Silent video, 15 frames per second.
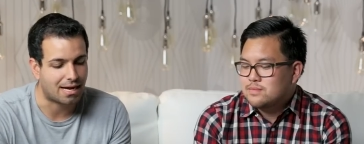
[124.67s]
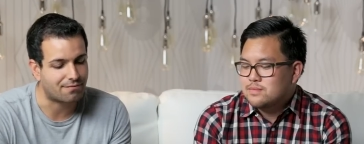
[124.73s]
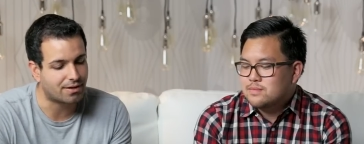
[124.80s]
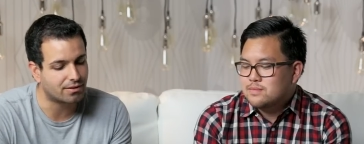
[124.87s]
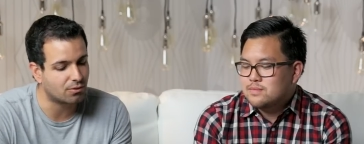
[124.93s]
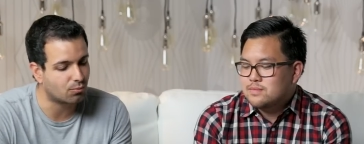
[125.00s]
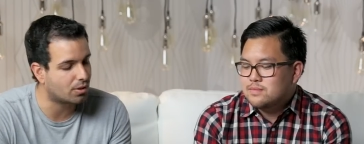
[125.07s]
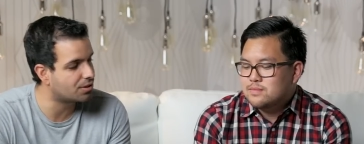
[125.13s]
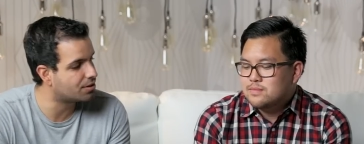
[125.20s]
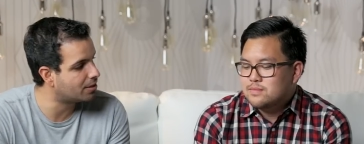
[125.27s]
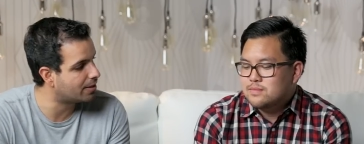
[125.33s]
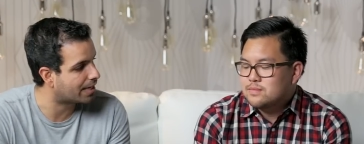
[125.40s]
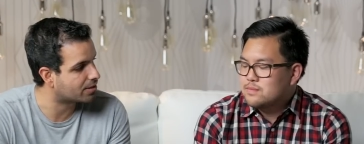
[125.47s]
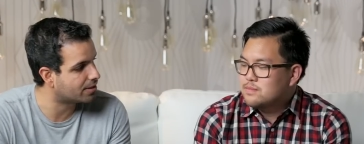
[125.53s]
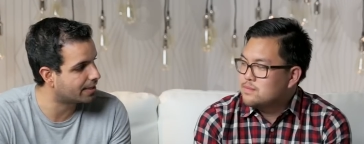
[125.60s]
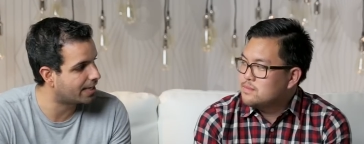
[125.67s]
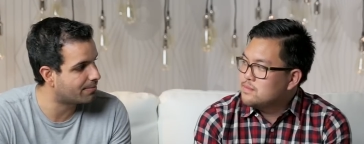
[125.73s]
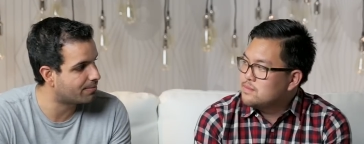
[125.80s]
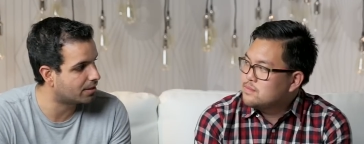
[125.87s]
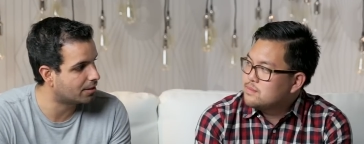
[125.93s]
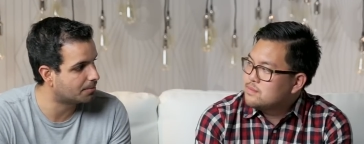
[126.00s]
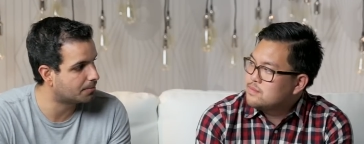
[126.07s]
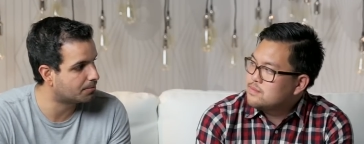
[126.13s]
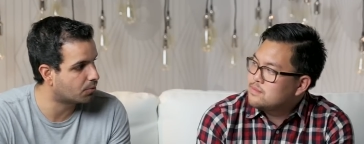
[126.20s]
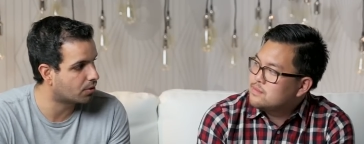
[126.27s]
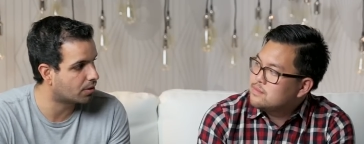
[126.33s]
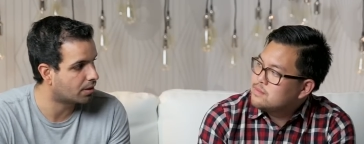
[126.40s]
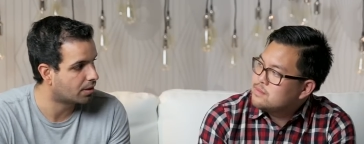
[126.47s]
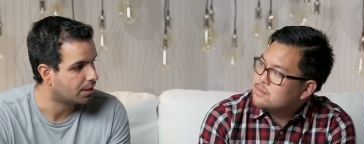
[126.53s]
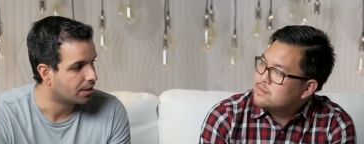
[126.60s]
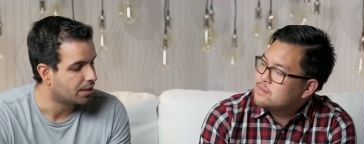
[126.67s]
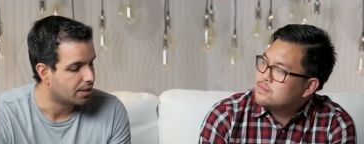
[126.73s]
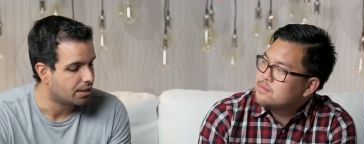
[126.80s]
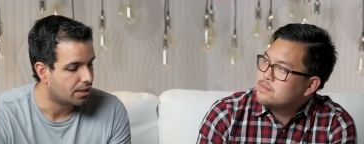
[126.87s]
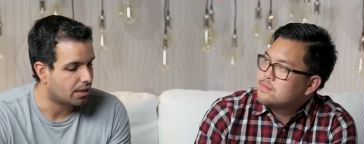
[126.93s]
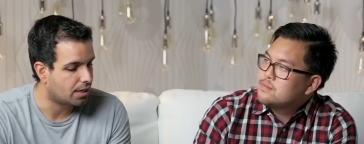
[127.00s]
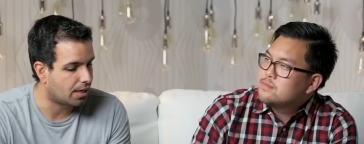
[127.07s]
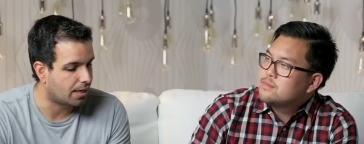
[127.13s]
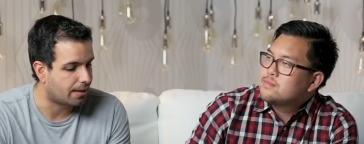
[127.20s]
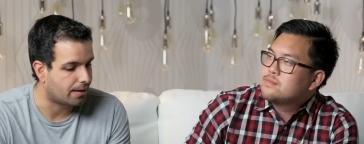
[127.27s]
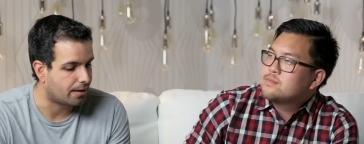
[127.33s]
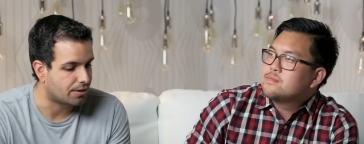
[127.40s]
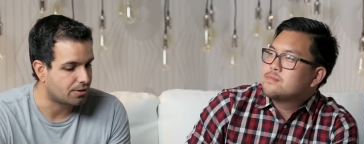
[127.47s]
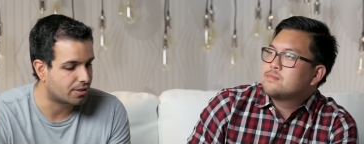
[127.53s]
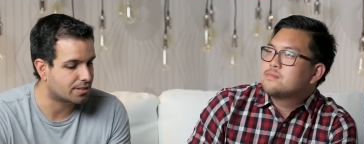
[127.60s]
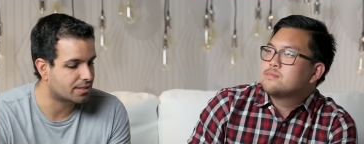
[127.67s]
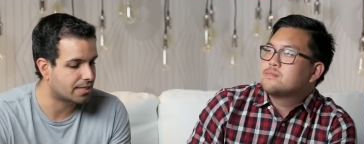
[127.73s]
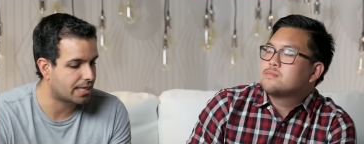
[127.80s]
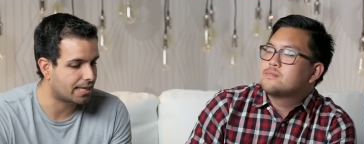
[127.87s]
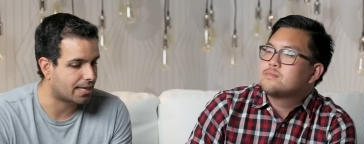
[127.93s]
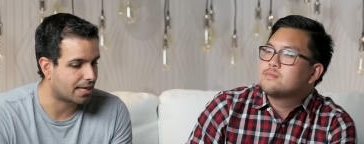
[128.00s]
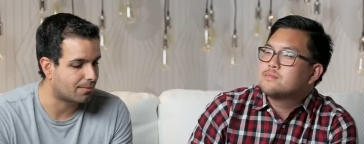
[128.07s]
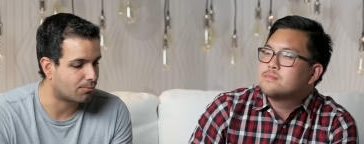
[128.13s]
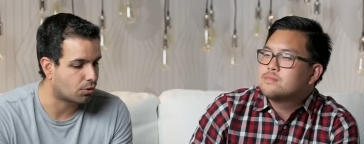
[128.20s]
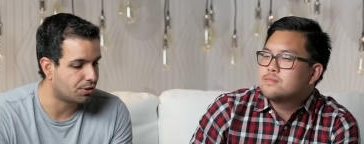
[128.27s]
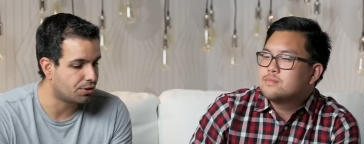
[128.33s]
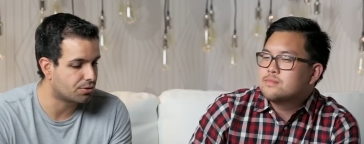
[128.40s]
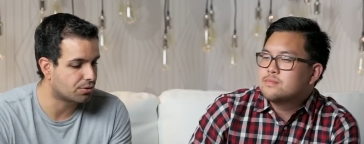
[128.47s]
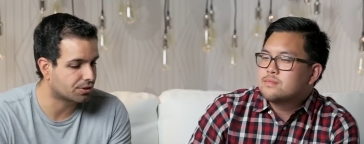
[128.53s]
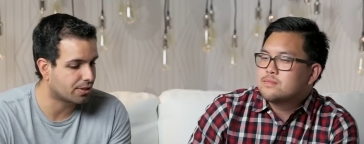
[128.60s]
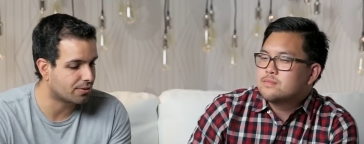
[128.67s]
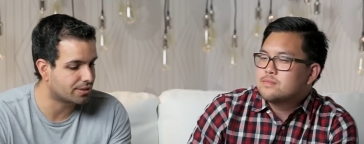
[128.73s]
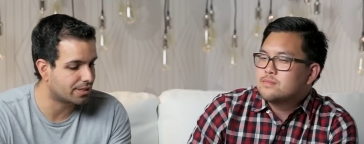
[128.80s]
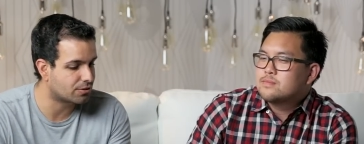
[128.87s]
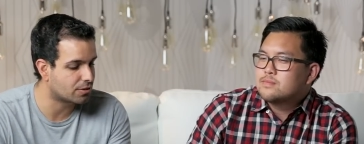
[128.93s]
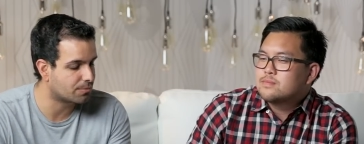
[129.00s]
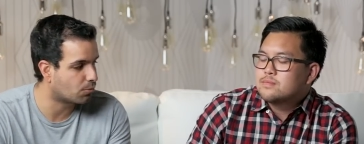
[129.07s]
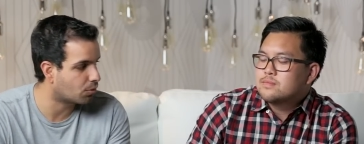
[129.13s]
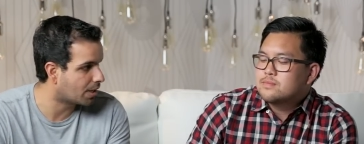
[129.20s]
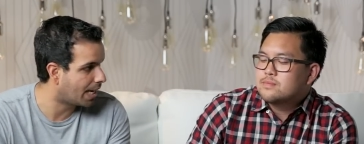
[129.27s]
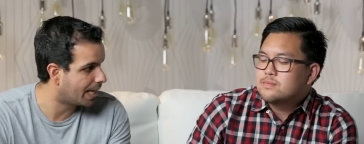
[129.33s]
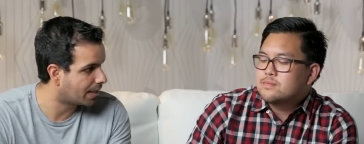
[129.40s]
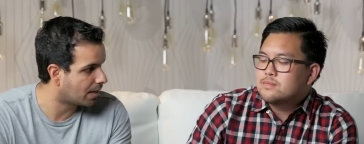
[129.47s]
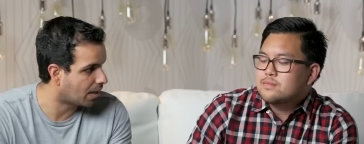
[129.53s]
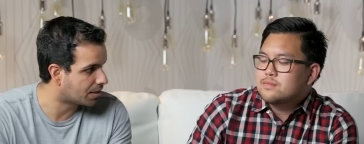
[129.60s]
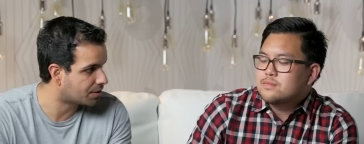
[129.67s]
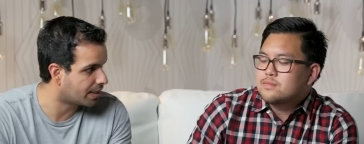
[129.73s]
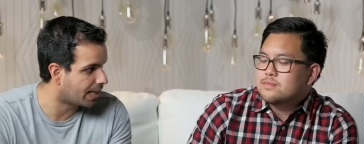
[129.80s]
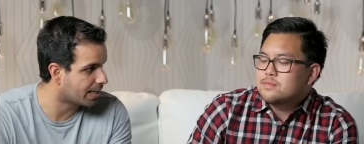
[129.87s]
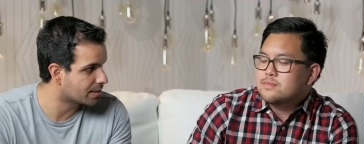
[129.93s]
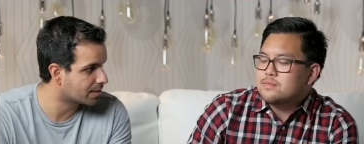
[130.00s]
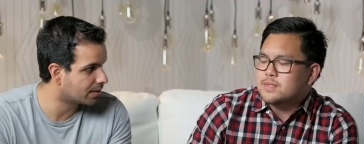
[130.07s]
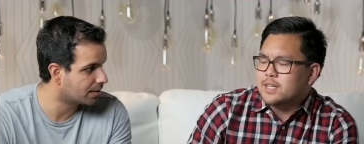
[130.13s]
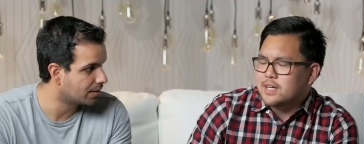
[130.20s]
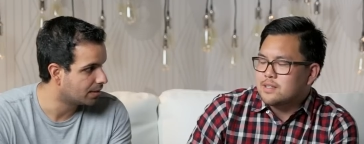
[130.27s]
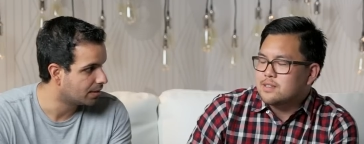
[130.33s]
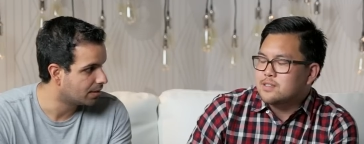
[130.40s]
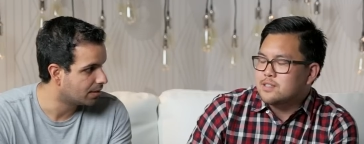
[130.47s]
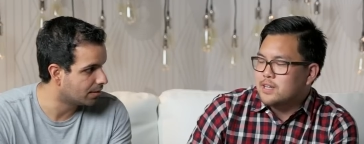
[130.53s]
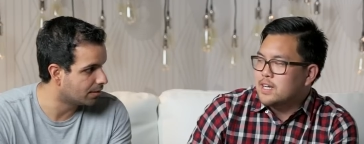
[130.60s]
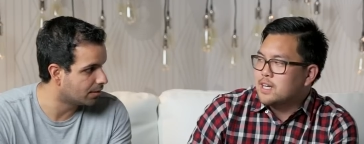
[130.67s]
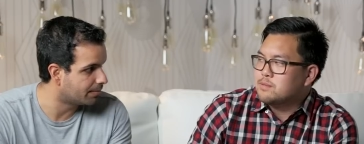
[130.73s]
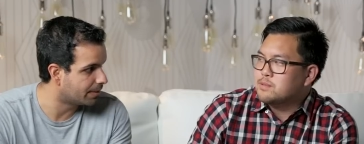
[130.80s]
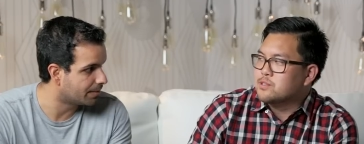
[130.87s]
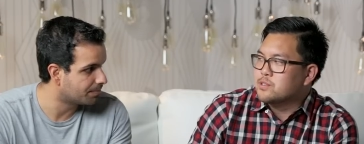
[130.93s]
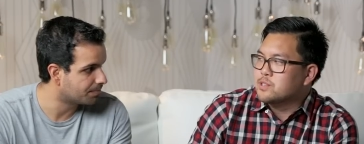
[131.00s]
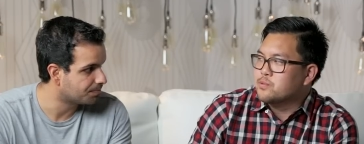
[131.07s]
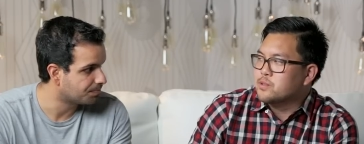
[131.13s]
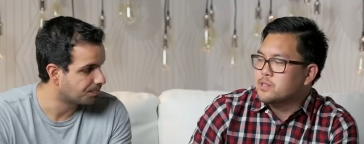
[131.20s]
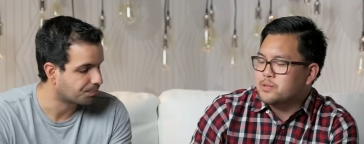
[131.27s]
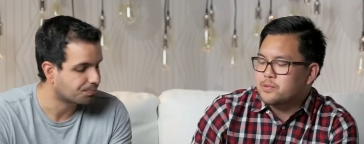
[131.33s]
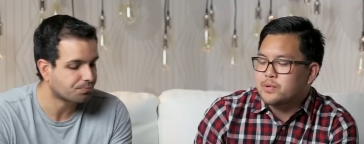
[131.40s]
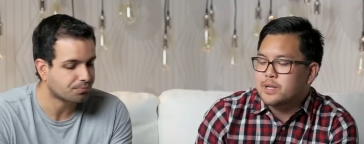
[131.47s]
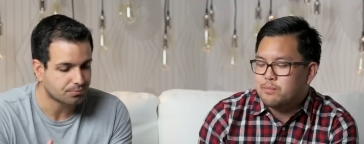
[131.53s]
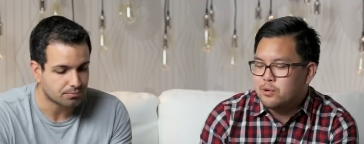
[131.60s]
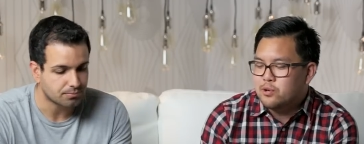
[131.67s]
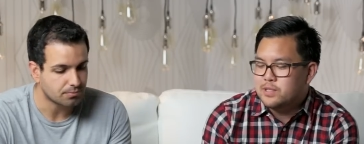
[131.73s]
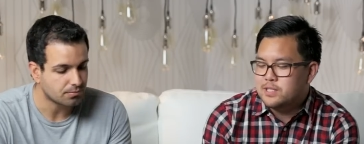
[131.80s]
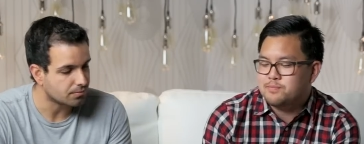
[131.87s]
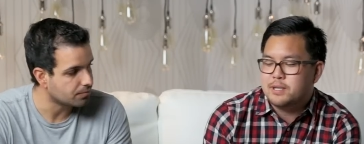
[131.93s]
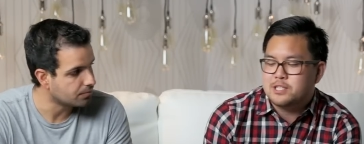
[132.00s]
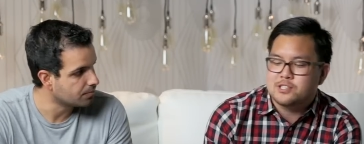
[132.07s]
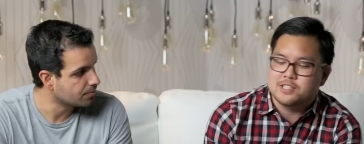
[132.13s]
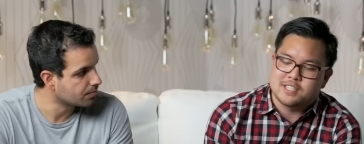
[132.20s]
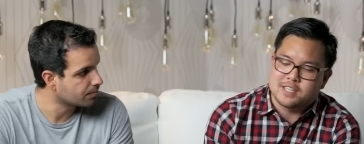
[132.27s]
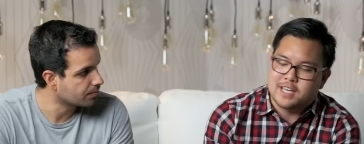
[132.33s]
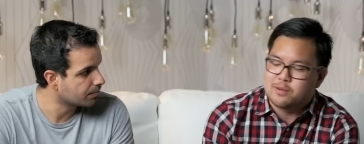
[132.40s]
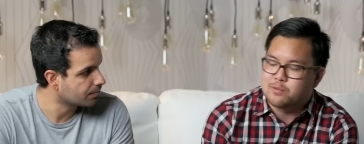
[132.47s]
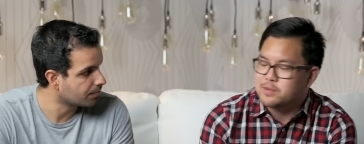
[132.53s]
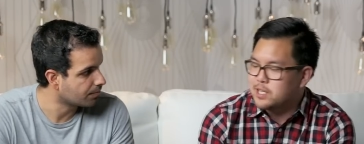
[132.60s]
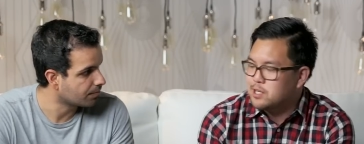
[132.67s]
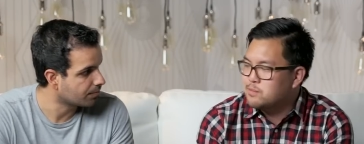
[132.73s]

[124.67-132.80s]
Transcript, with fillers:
Speaker 1: I found the one two actually gave me a little bit more, uh, you could say, kind of more neutral tones. This is more high contrast. Yeah,
Speaker 2: no, I absolutely bit. would. When I pull these pictures in the Lightroom, they